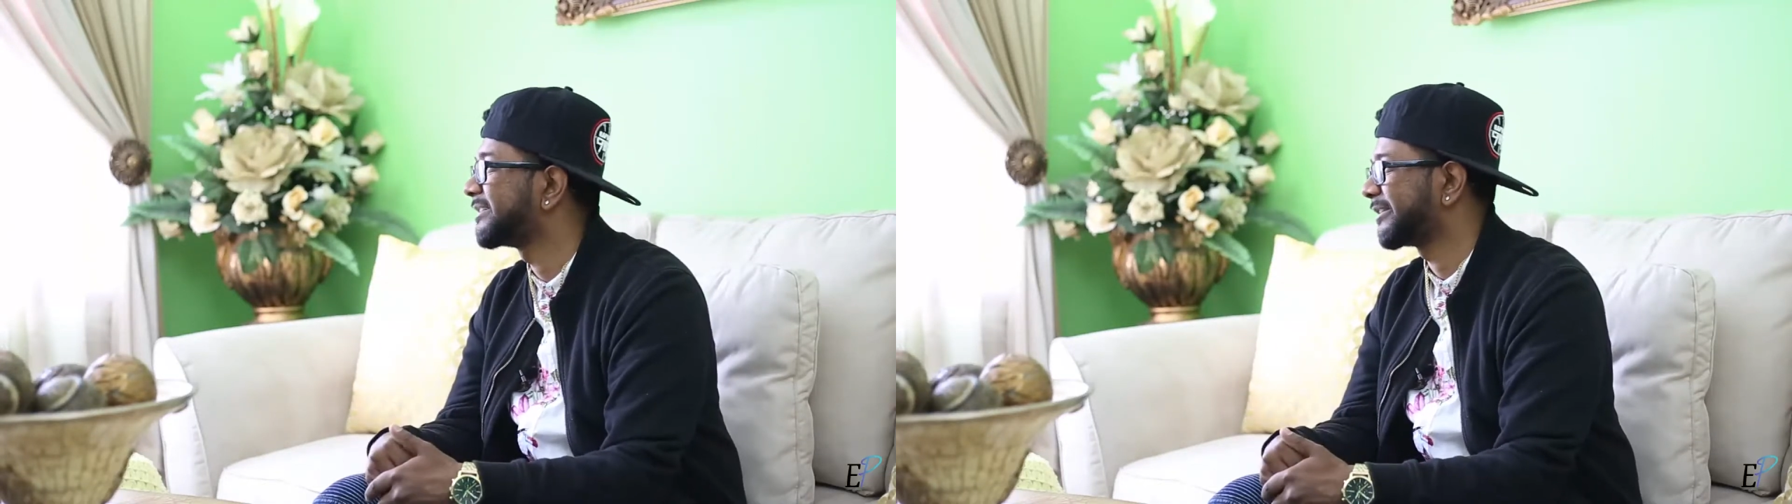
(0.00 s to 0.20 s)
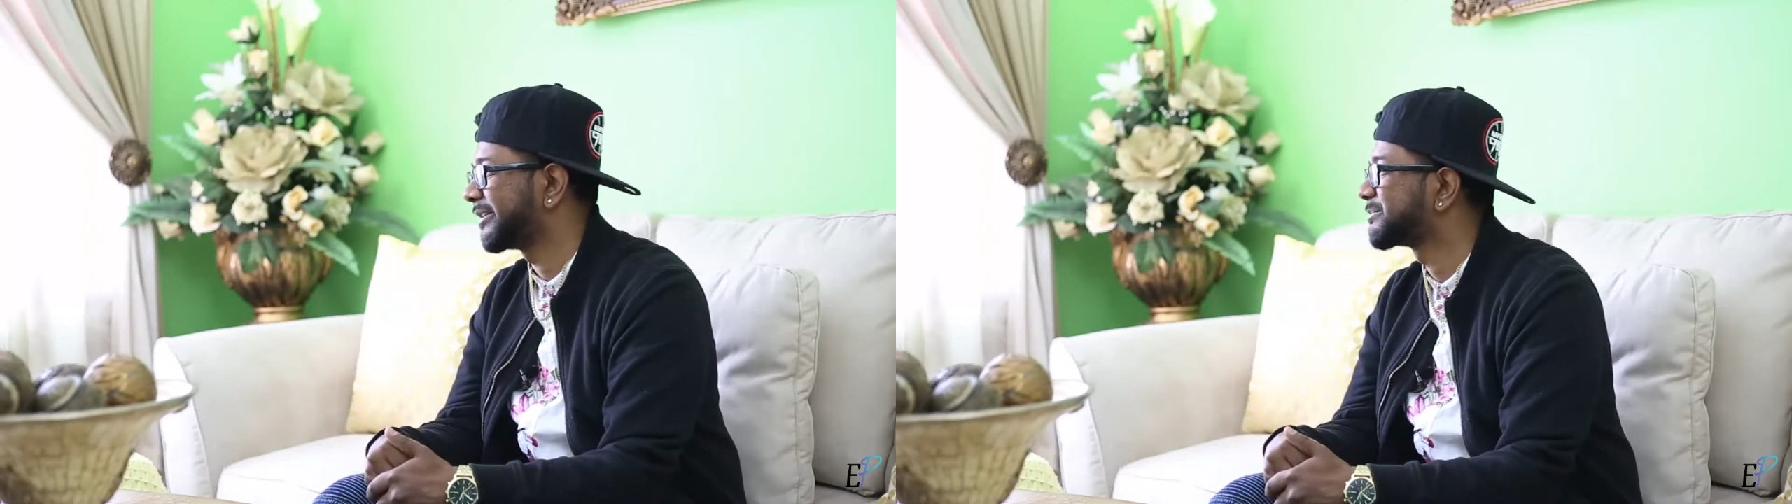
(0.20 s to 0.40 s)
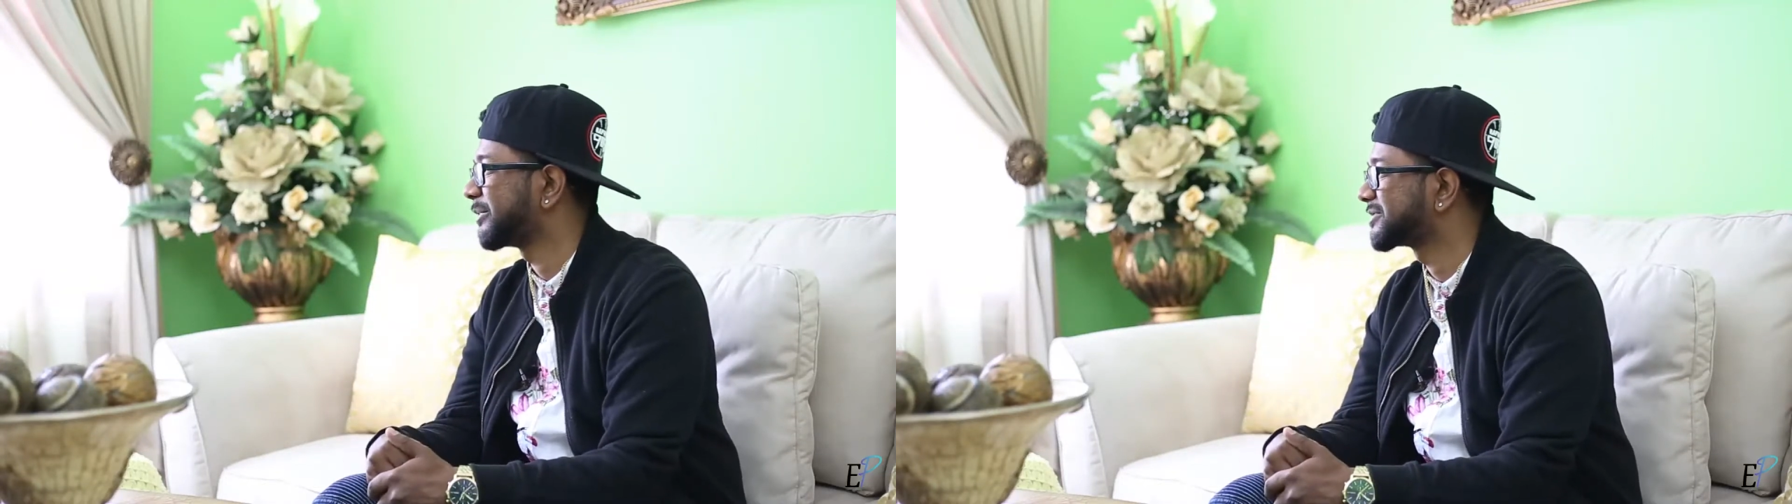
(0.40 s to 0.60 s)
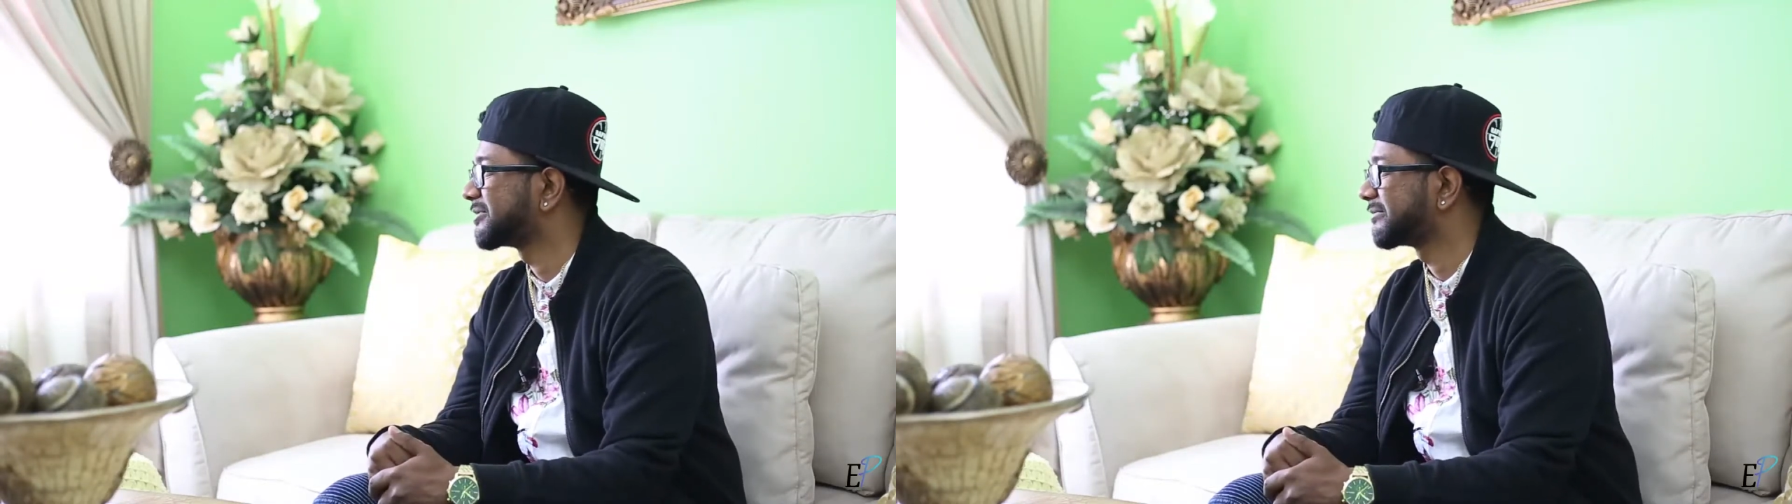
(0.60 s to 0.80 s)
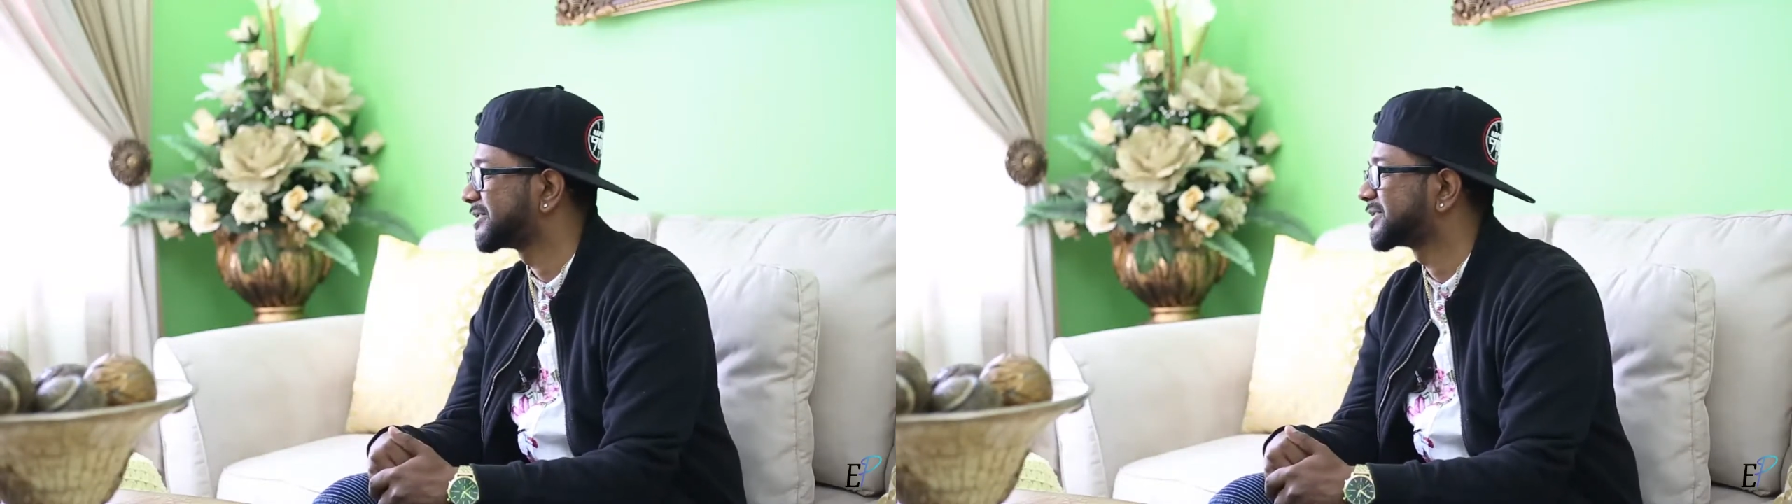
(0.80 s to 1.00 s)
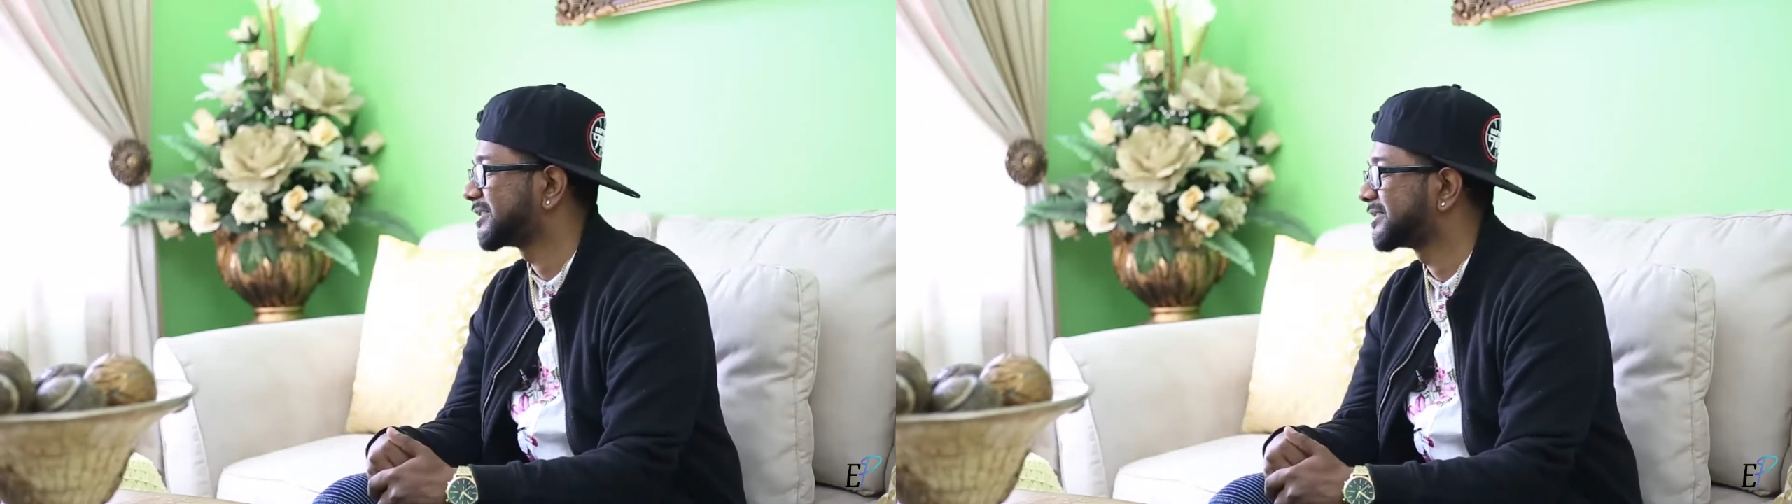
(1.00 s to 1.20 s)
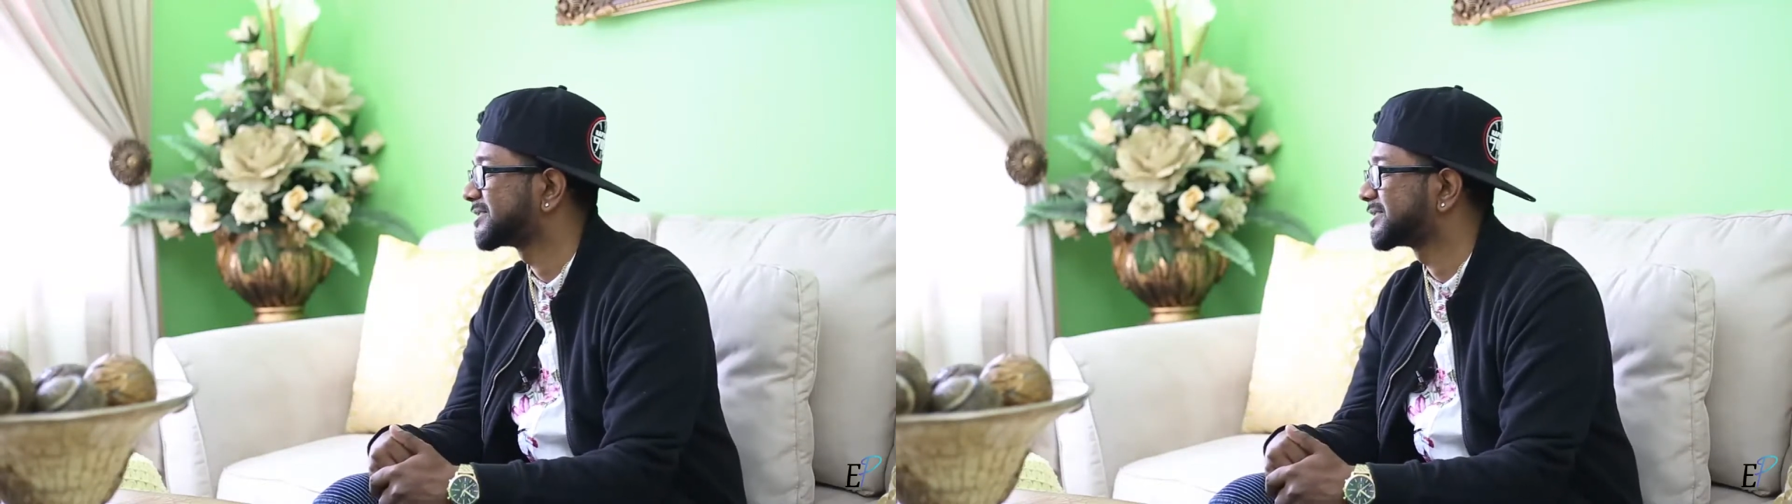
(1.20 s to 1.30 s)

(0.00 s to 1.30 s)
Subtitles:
very inspirational for sure.